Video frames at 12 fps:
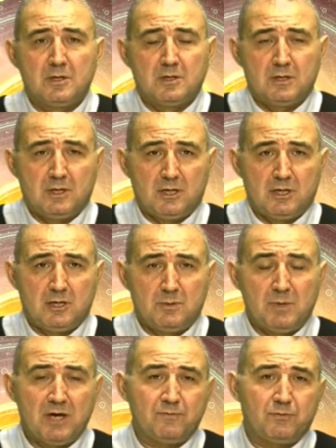
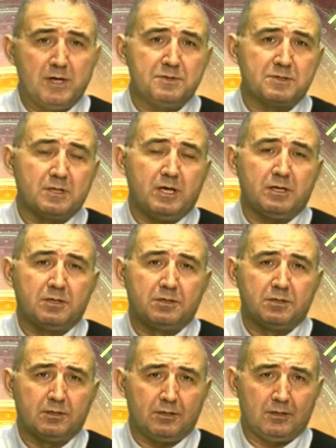my friends like
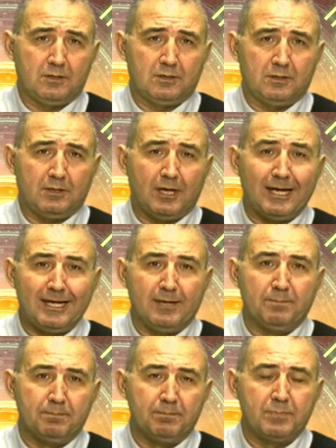
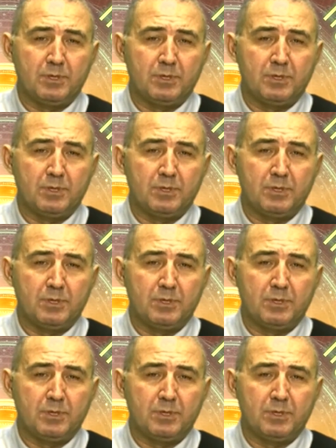Halim,